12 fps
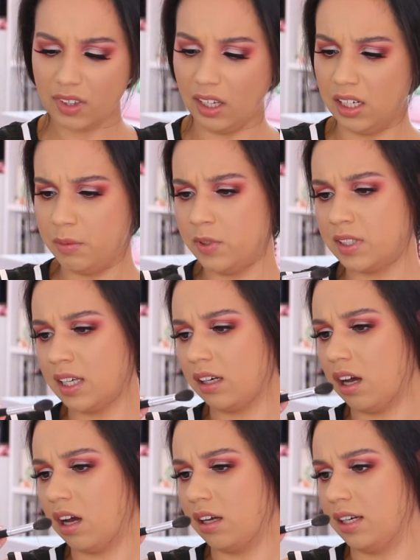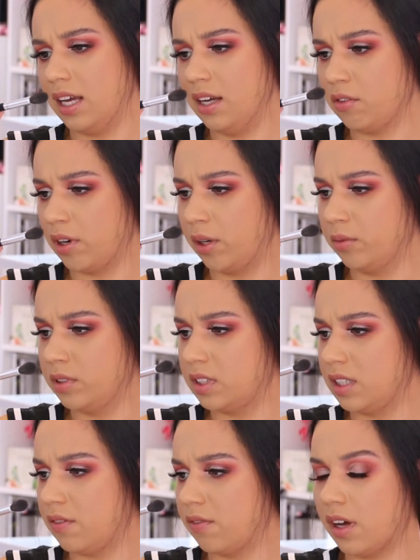and I'm using that on a Crown
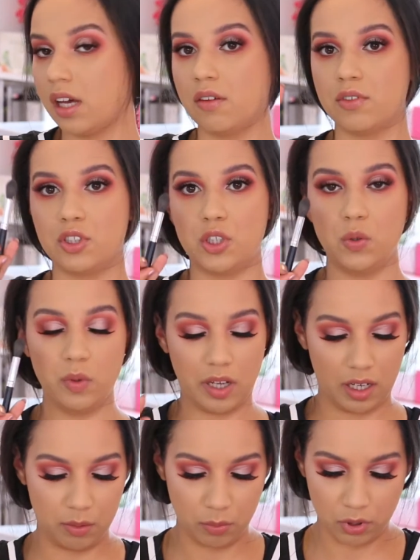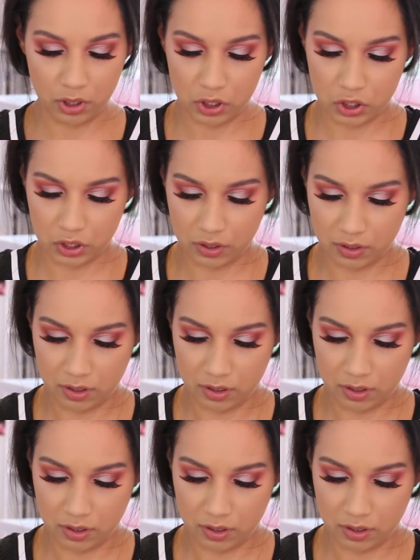C529 brush.